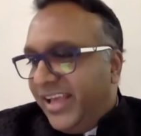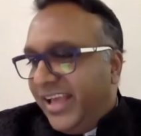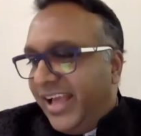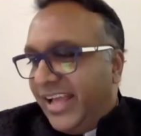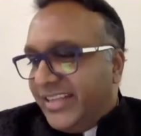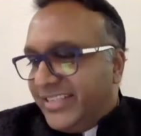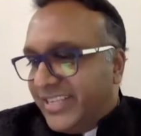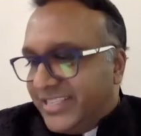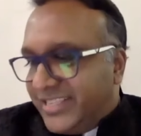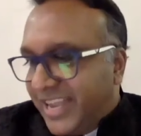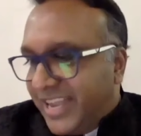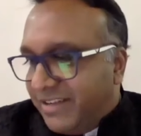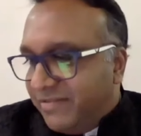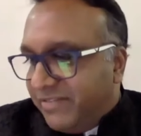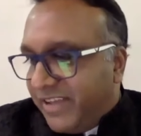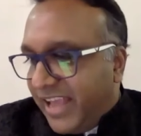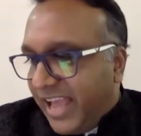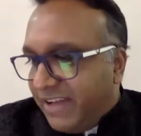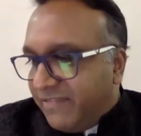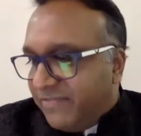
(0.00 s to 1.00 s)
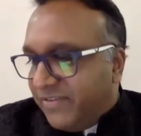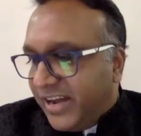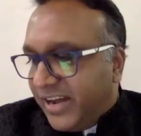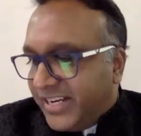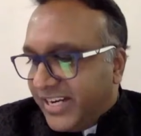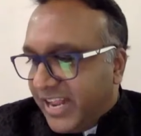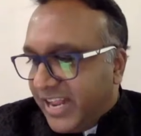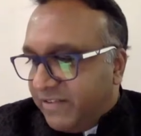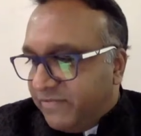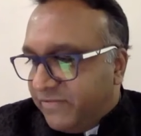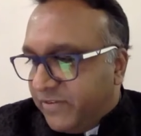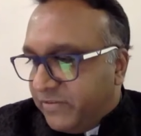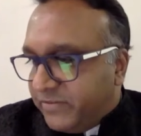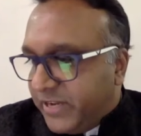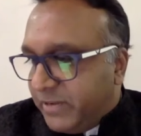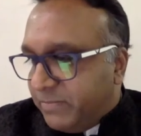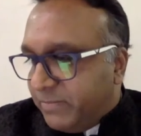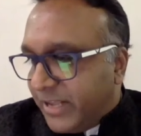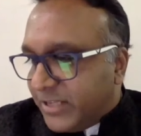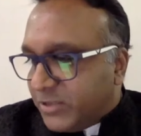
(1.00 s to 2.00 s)
As I said, we have
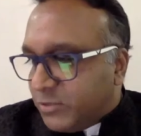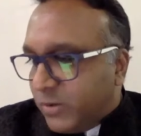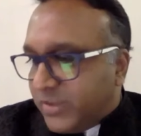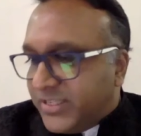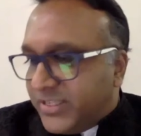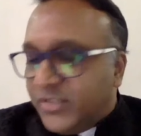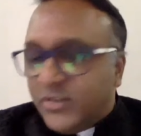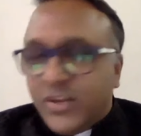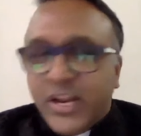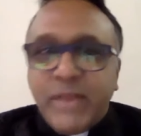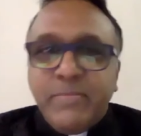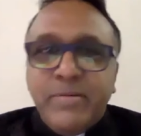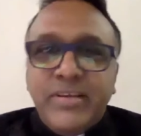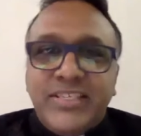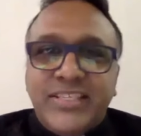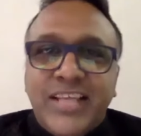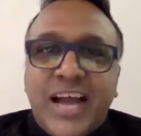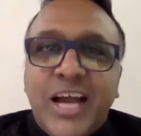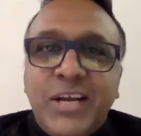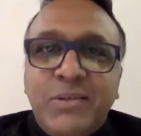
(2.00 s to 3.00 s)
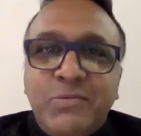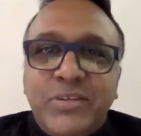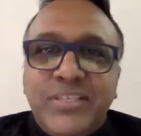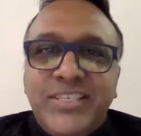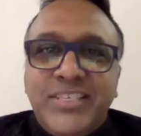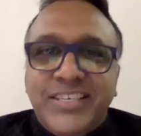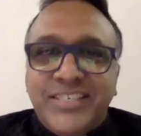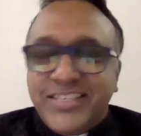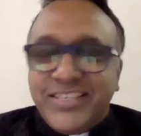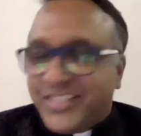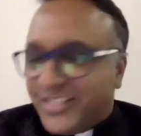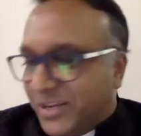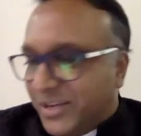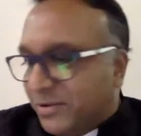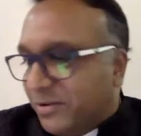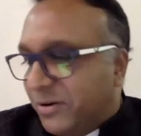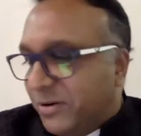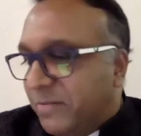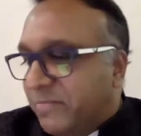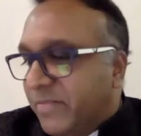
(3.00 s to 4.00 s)
150 plus questions. So let me start with Justice
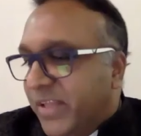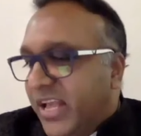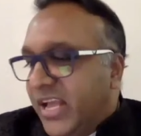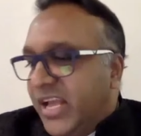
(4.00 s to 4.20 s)
Karol.